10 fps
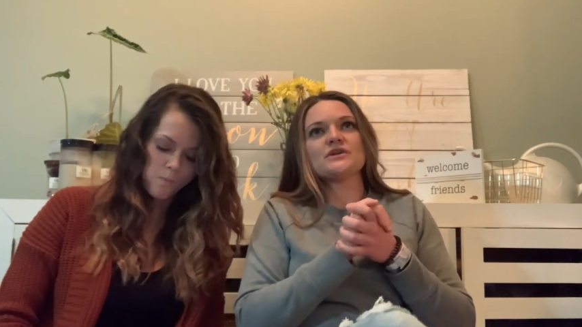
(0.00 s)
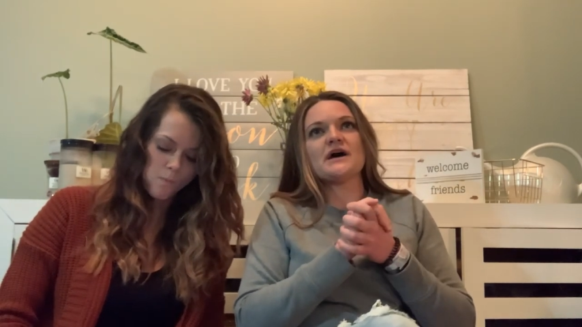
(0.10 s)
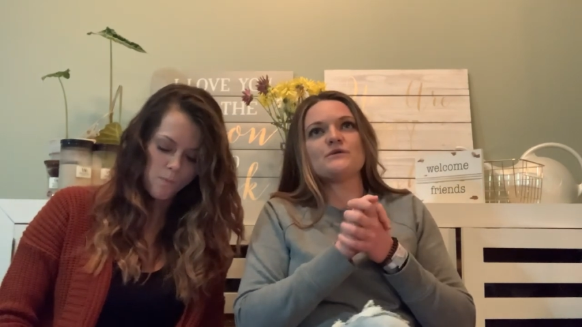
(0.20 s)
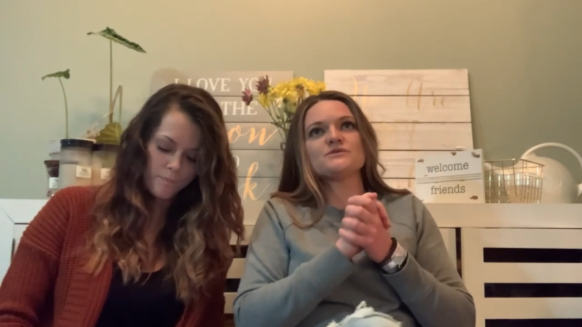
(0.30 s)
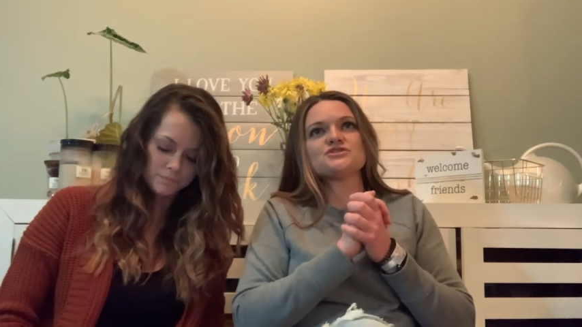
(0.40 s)

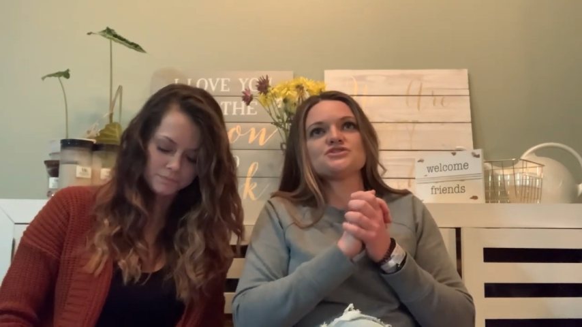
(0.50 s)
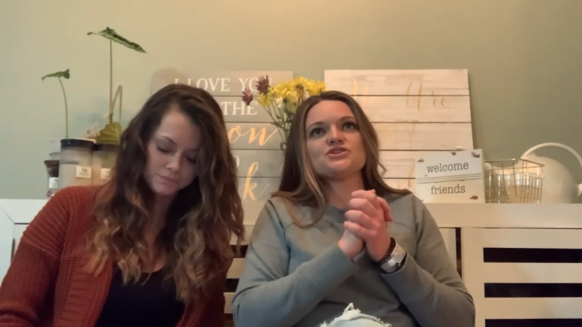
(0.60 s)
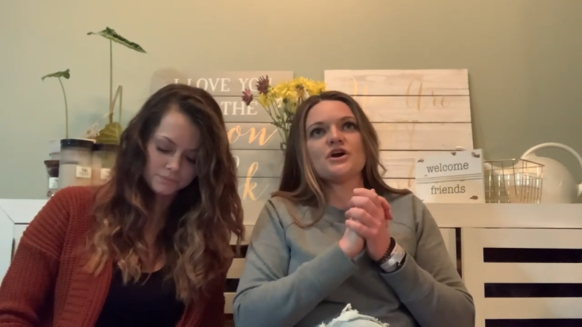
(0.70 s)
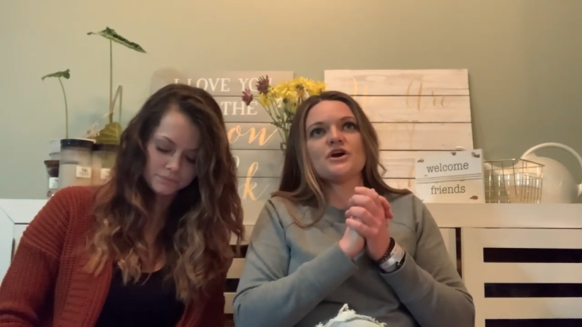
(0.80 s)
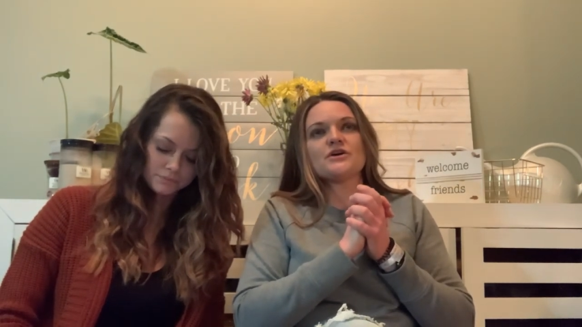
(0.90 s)
Speaker 1: I would
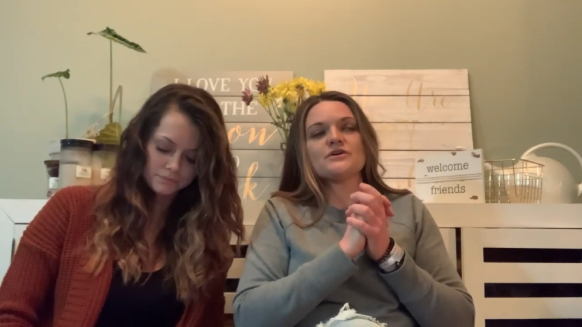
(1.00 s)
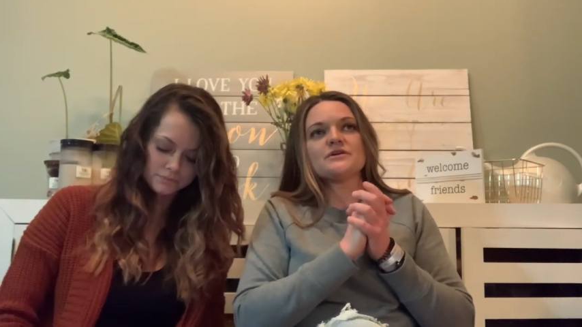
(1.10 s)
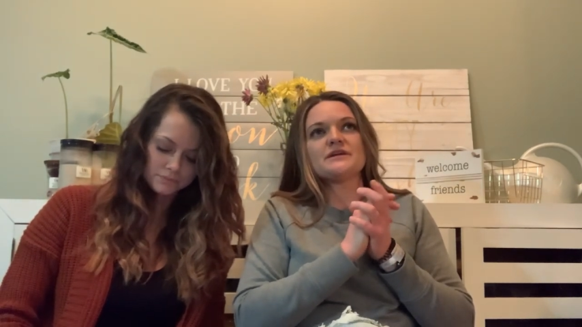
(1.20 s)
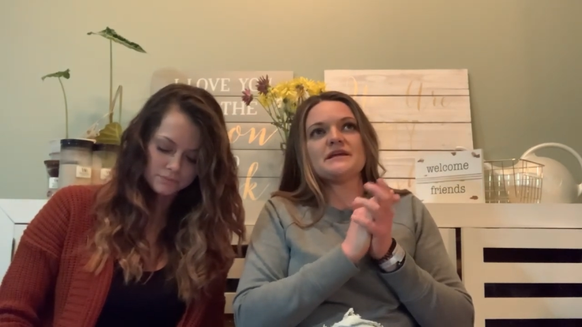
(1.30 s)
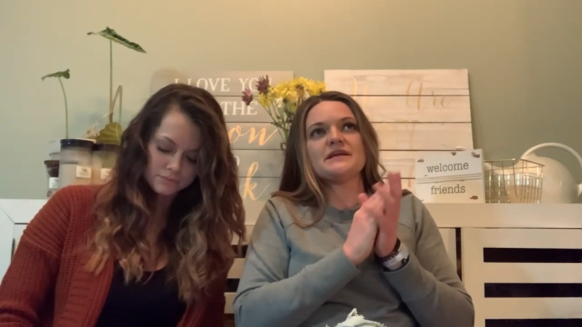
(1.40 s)
start
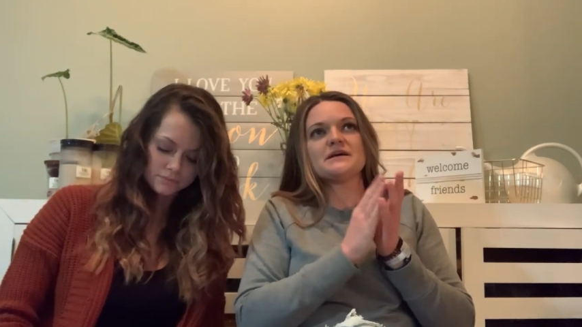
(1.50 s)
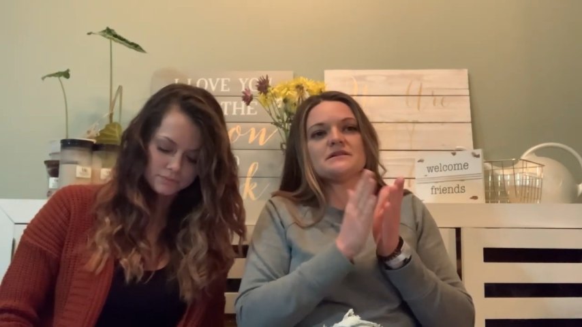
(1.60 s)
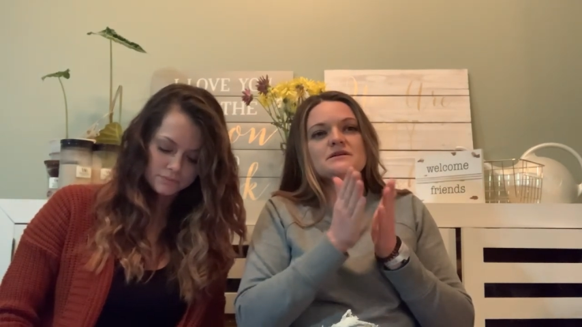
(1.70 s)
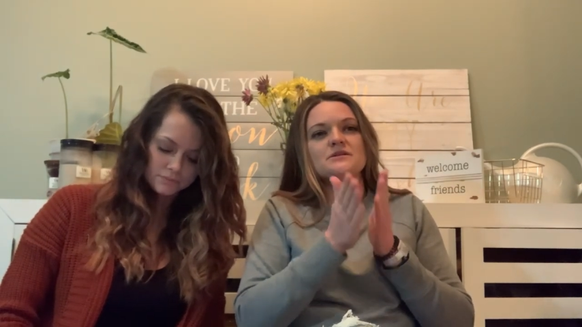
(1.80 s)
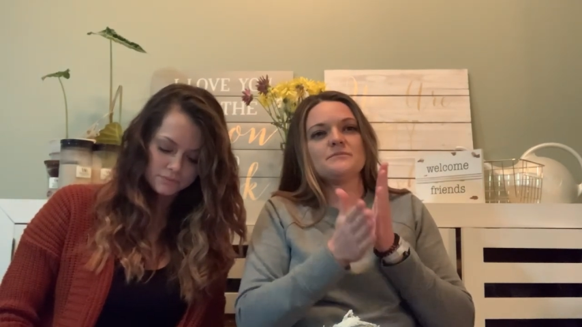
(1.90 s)
getting a
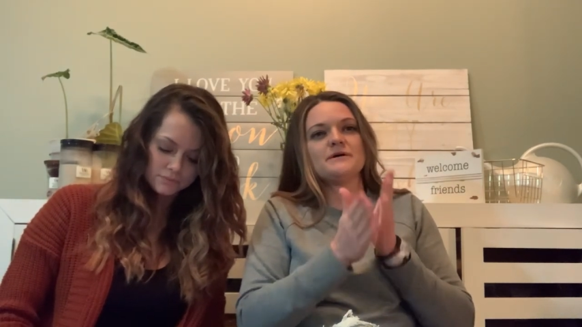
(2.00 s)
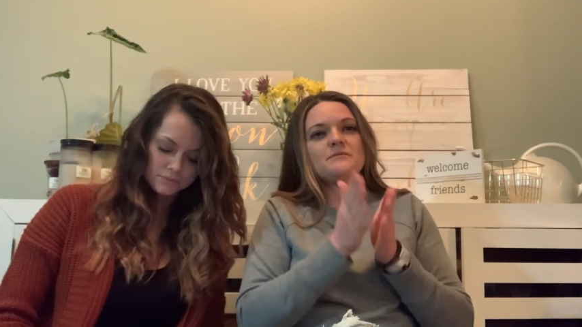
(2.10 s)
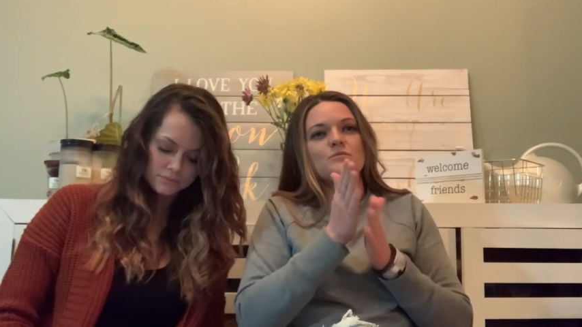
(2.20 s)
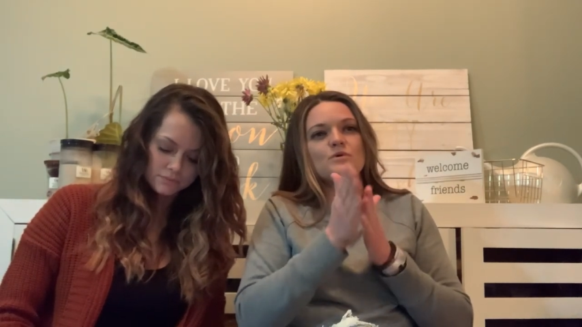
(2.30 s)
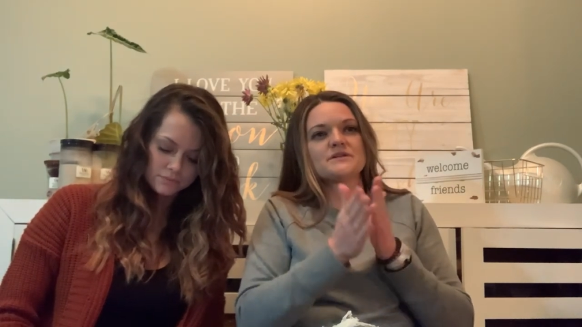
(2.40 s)
little bit
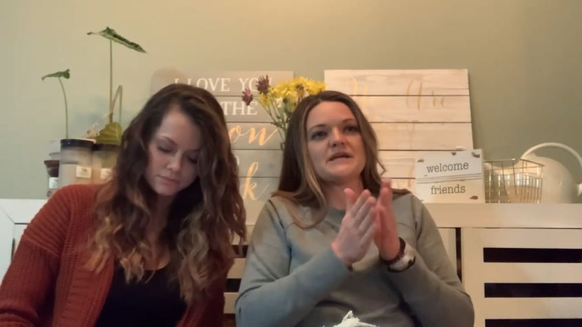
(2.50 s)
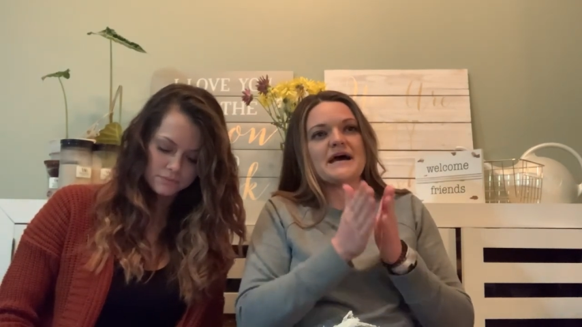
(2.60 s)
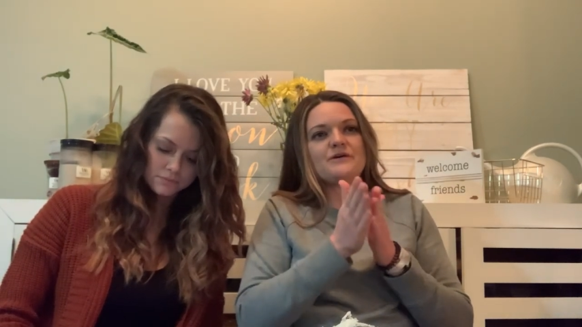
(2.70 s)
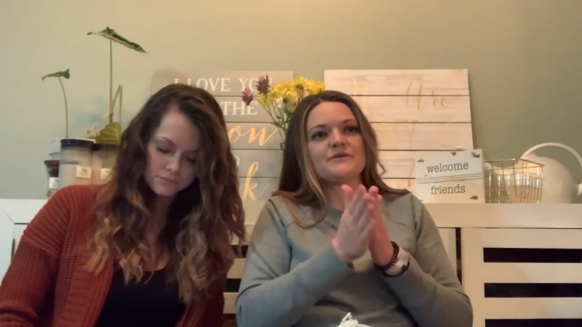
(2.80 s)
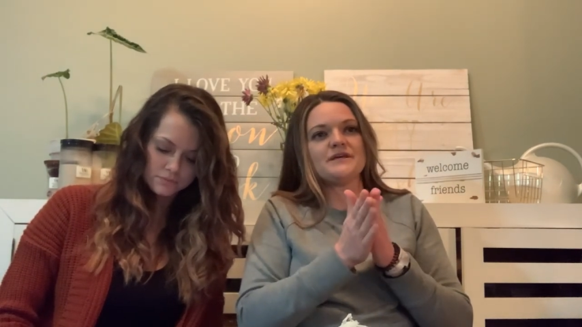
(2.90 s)
more
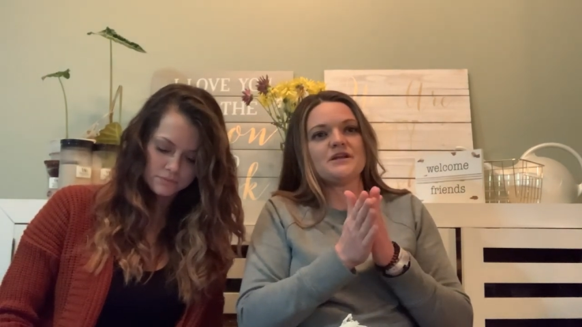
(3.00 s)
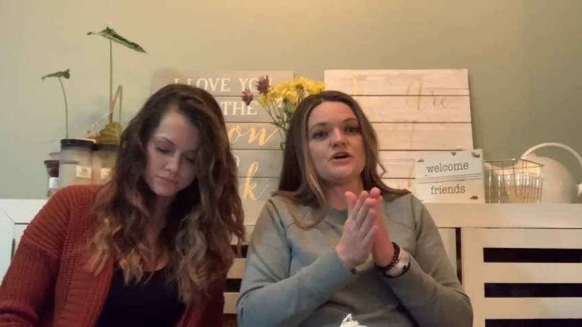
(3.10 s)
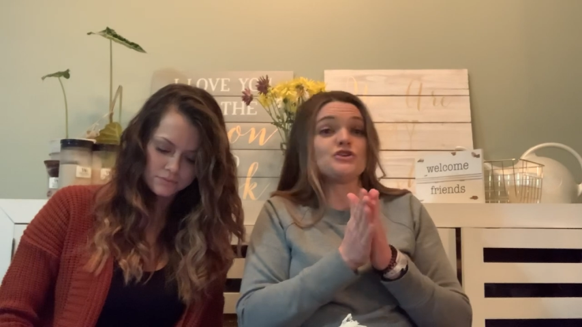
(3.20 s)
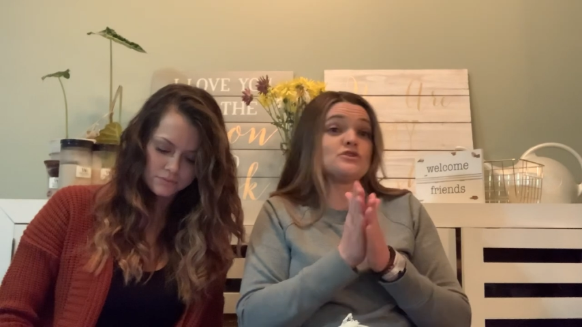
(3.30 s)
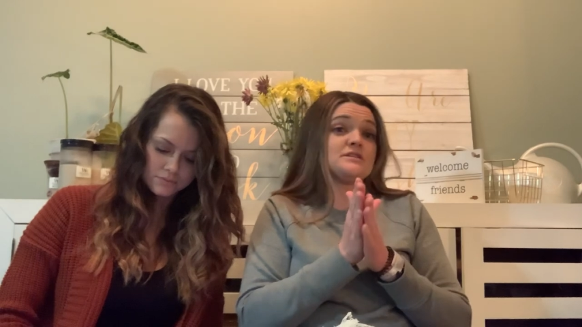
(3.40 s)
dialed in on
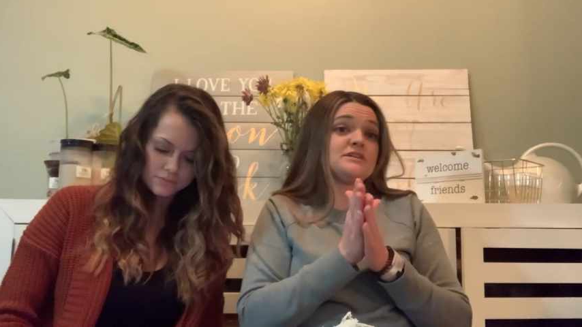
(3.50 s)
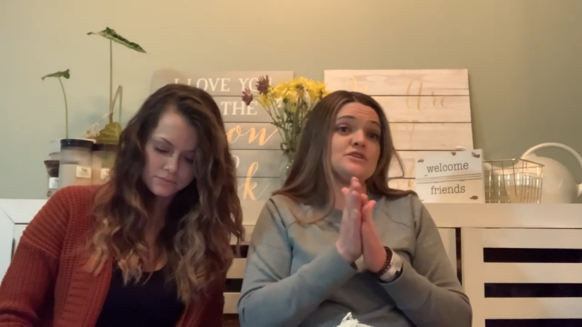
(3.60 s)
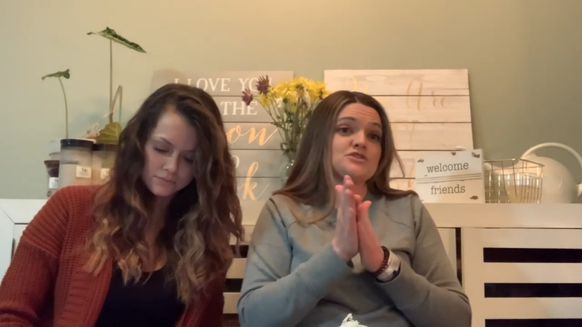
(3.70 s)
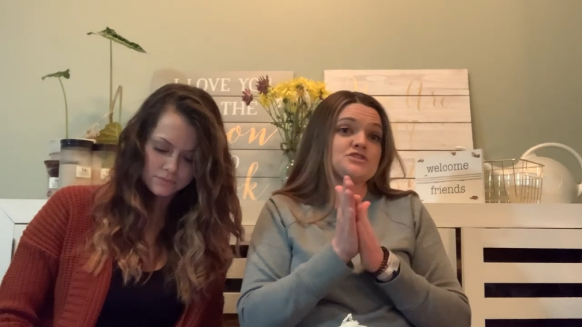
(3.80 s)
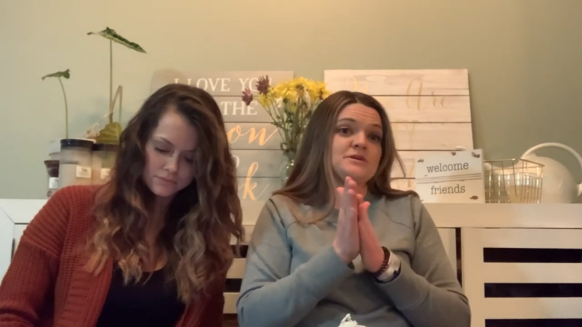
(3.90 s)
your
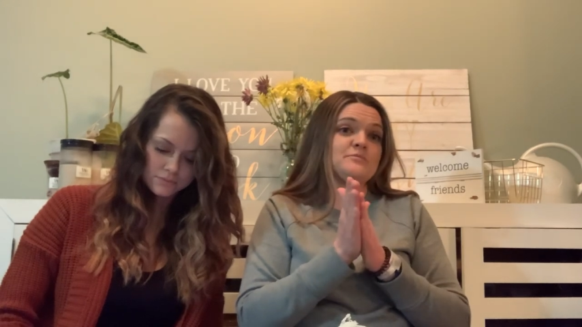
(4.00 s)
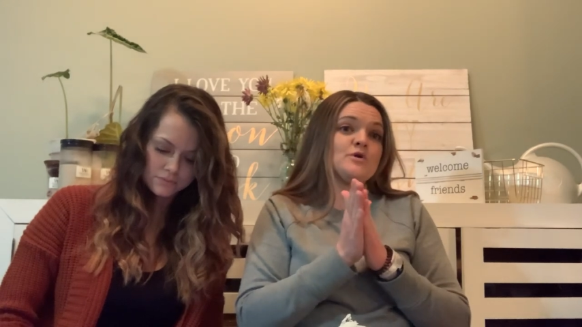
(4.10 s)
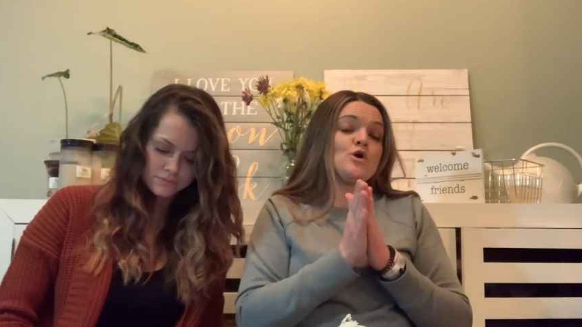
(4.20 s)
leadership